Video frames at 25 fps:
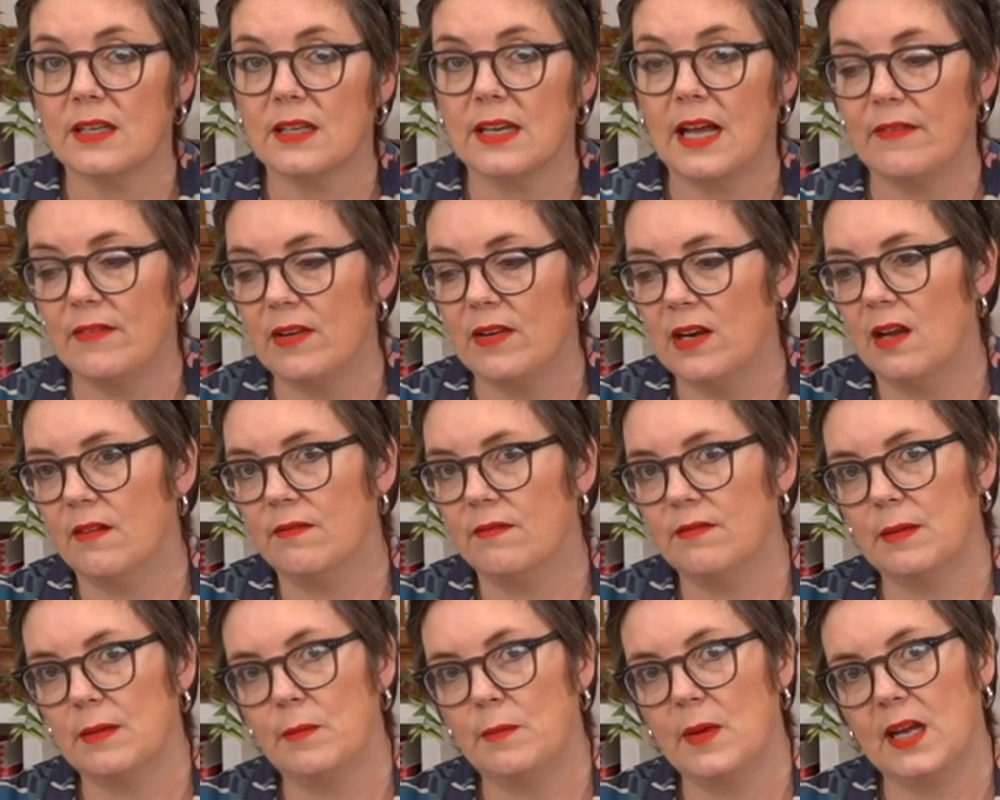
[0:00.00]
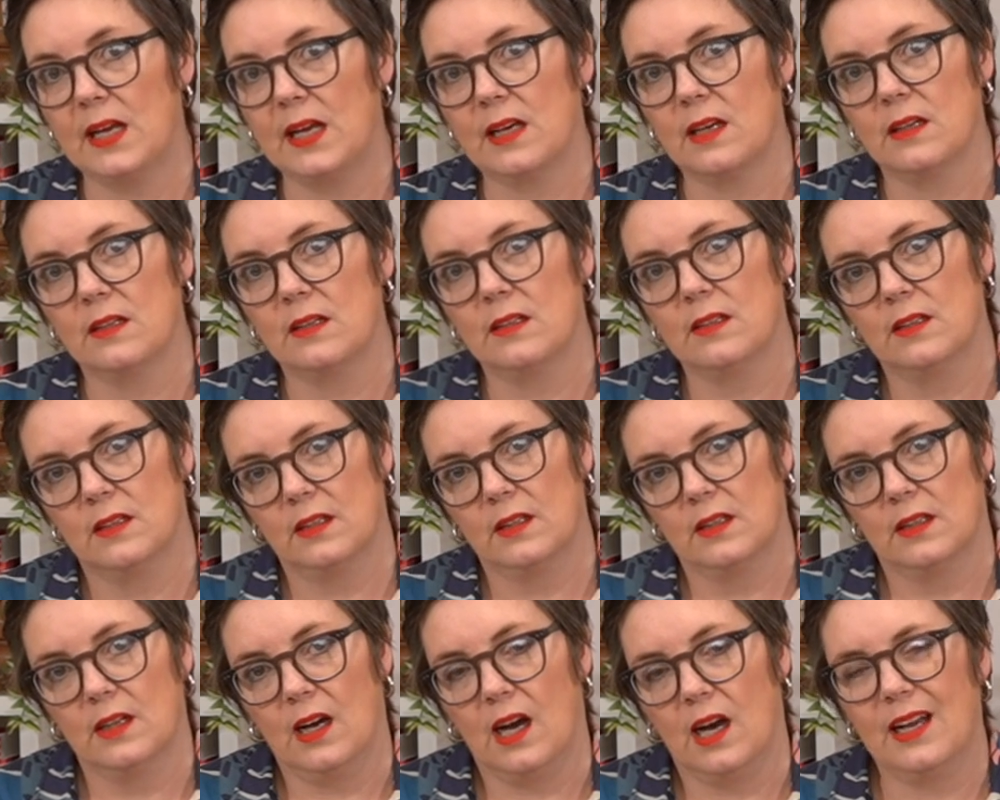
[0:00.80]
and have a lovely big,
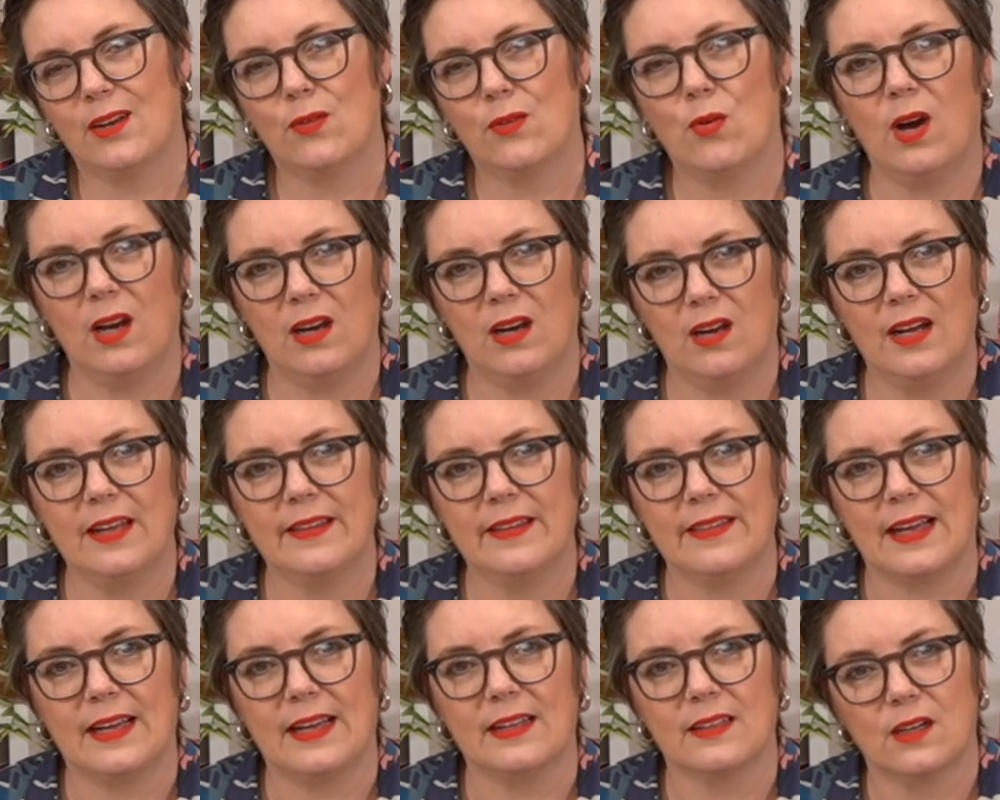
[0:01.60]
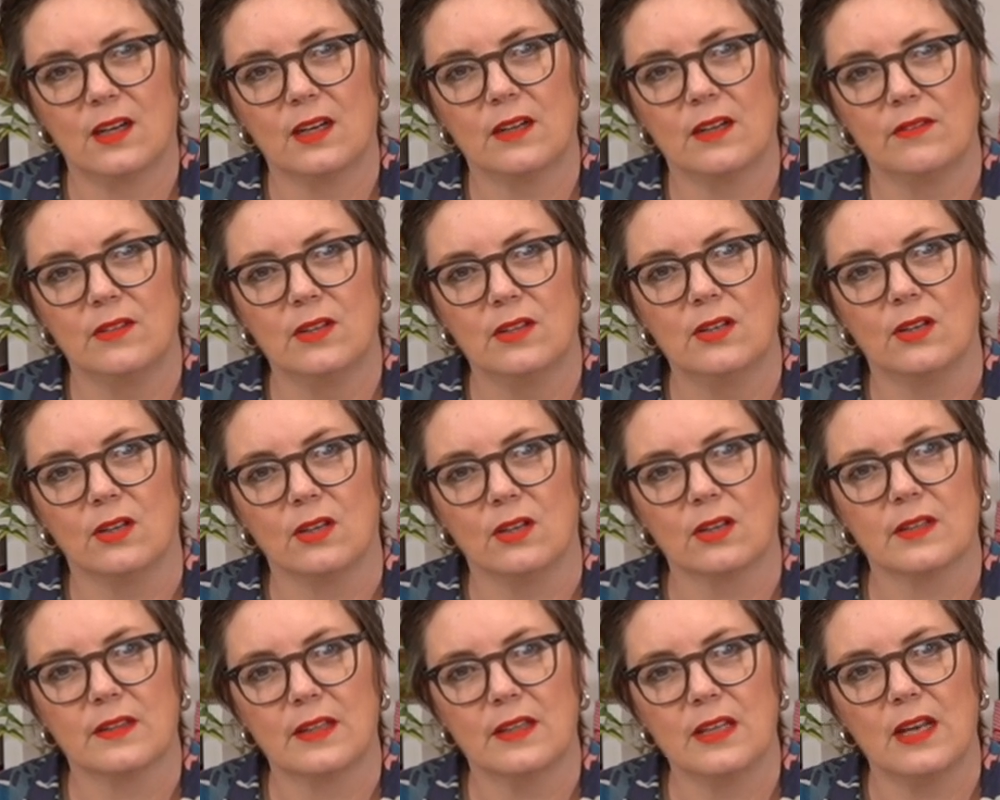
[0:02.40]
I quite like that kind of look.